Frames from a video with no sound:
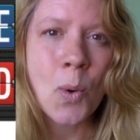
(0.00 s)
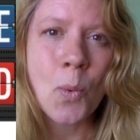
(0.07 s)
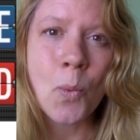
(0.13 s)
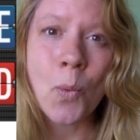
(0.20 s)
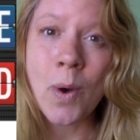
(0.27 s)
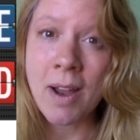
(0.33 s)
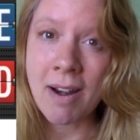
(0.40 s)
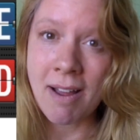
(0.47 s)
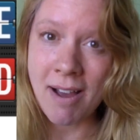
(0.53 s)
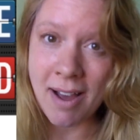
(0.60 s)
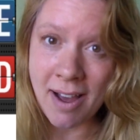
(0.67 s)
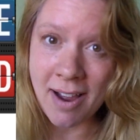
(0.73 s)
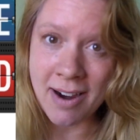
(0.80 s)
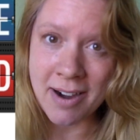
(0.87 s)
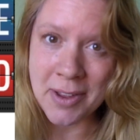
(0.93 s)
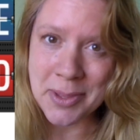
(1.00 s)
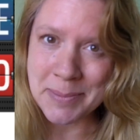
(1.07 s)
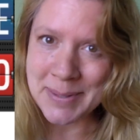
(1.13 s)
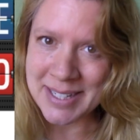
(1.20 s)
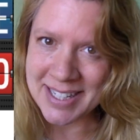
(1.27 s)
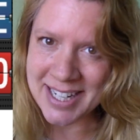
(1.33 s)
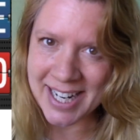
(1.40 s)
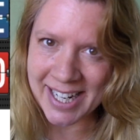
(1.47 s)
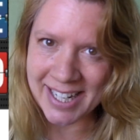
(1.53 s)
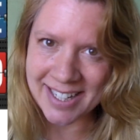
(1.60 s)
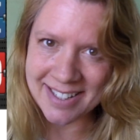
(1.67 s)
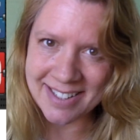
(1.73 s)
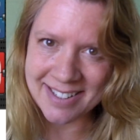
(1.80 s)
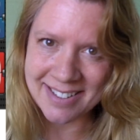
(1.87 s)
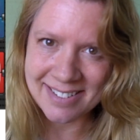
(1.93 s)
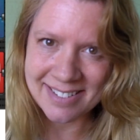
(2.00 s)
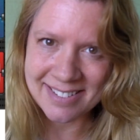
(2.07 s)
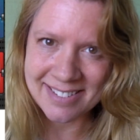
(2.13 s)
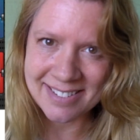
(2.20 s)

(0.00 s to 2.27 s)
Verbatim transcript: what are the mistakes?